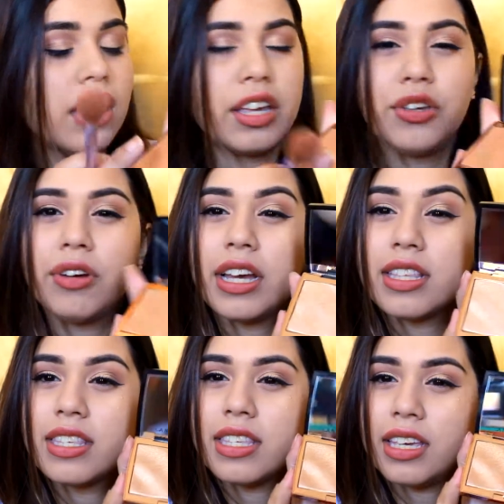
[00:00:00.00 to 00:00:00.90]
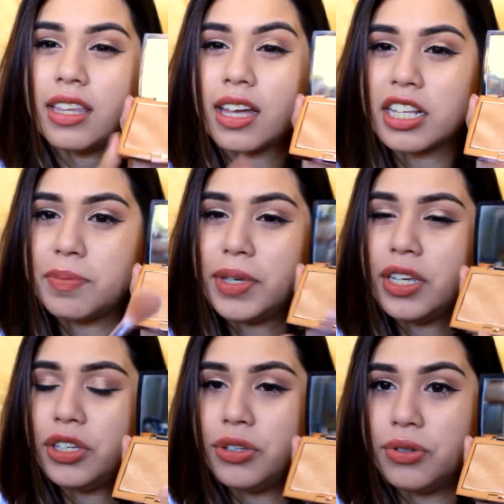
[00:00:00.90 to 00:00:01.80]
like you can see that it's
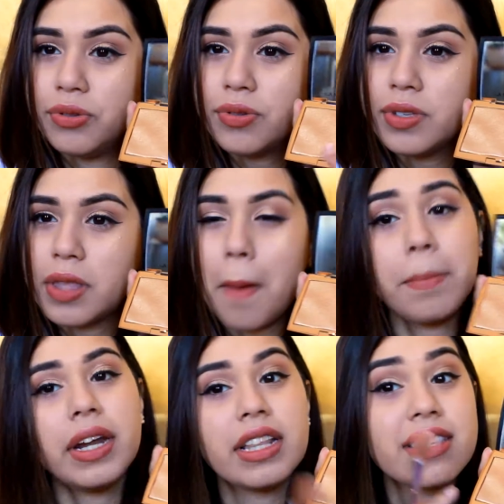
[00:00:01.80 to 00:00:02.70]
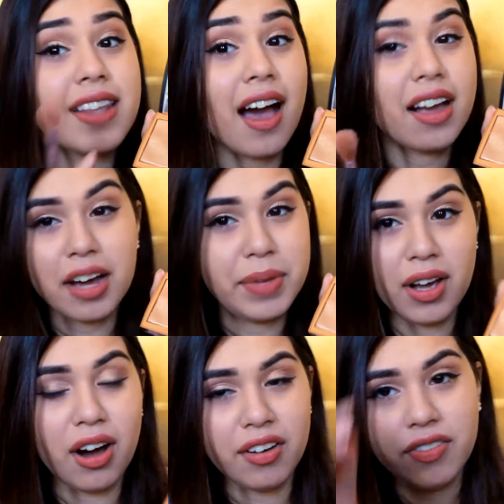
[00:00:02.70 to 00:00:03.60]
being used, but it's not
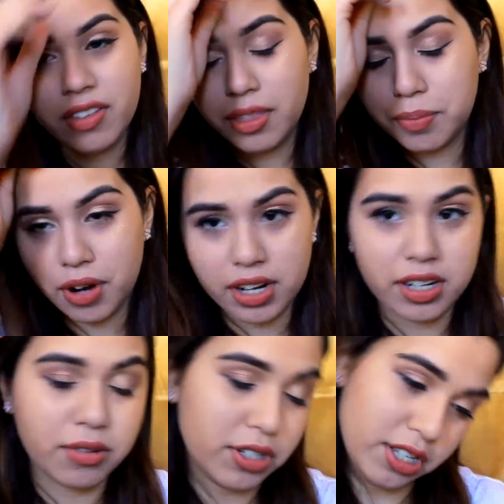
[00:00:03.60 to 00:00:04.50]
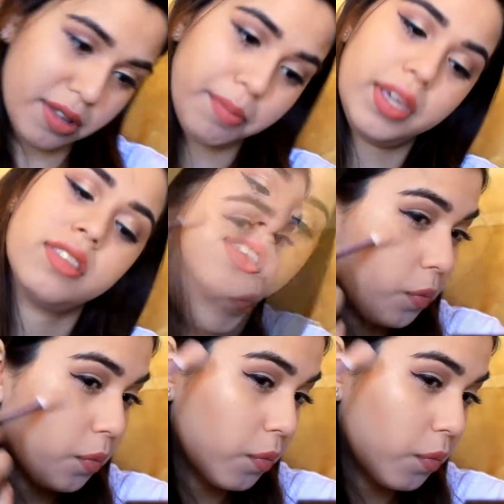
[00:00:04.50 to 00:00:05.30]
coming off the product, which is amazing.